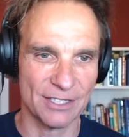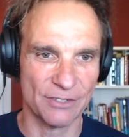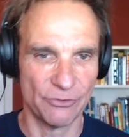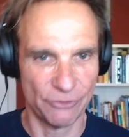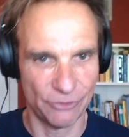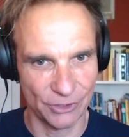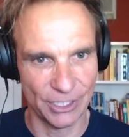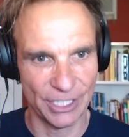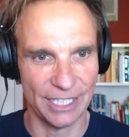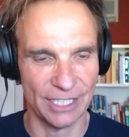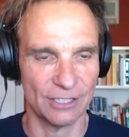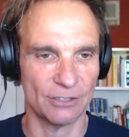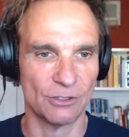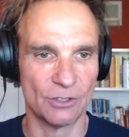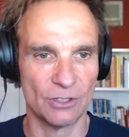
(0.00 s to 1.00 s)
free,
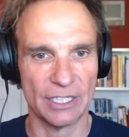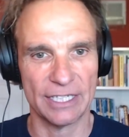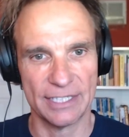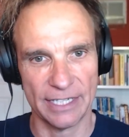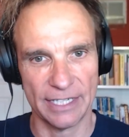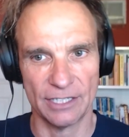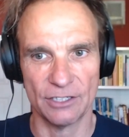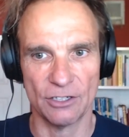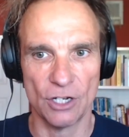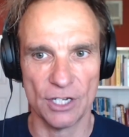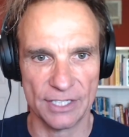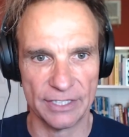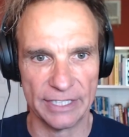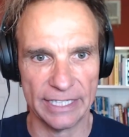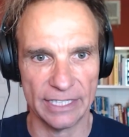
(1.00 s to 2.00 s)
or let's say
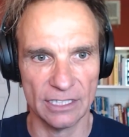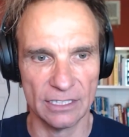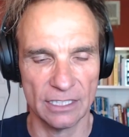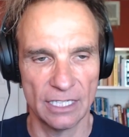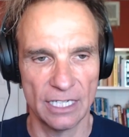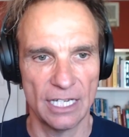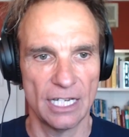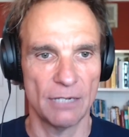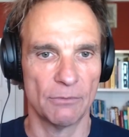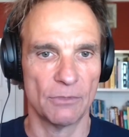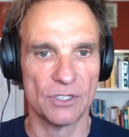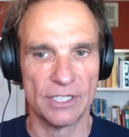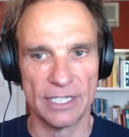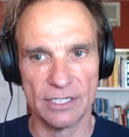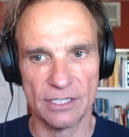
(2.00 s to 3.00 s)
as yield,
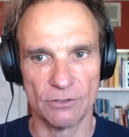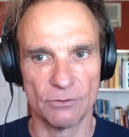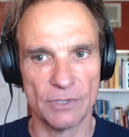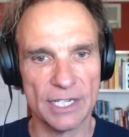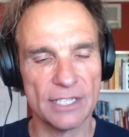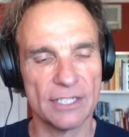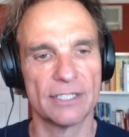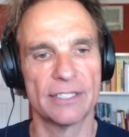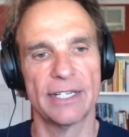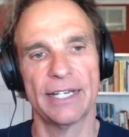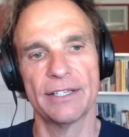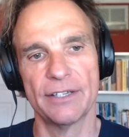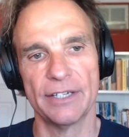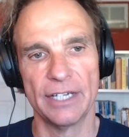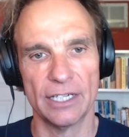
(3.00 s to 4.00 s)
because this risks then
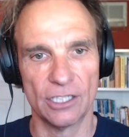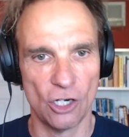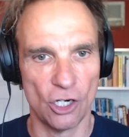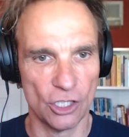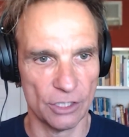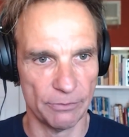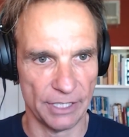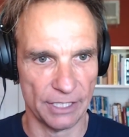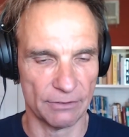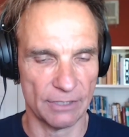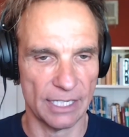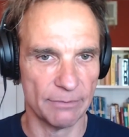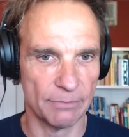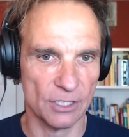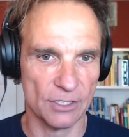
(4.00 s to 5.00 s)
the economy,
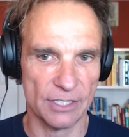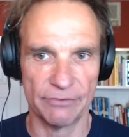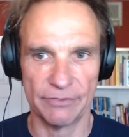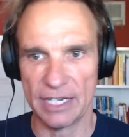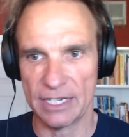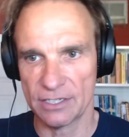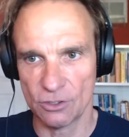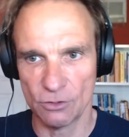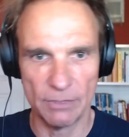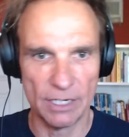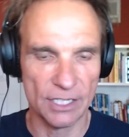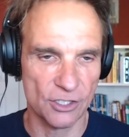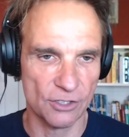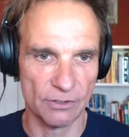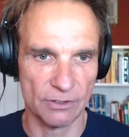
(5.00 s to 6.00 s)
right? Because if there's too
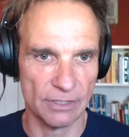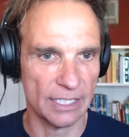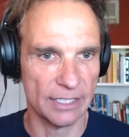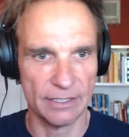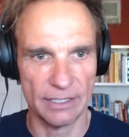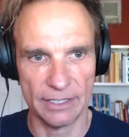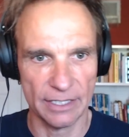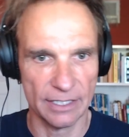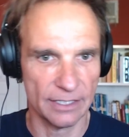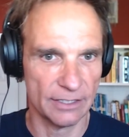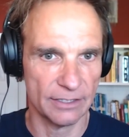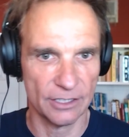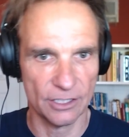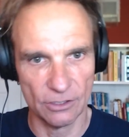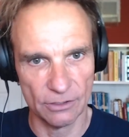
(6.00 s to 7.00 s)
much, right, then
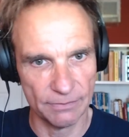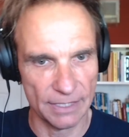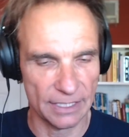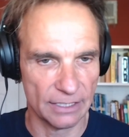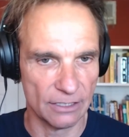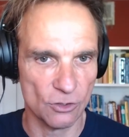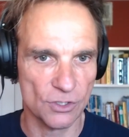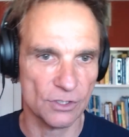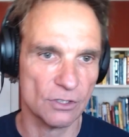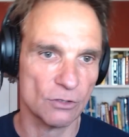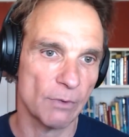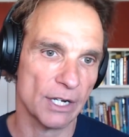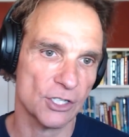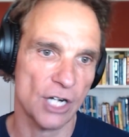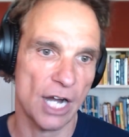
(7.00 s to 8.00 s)
that goes too
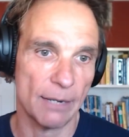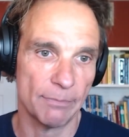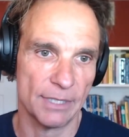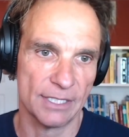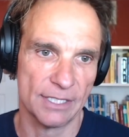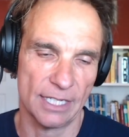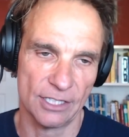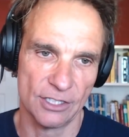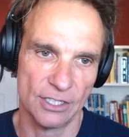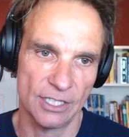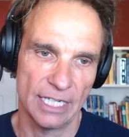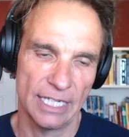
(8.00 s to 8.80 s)
much up as such.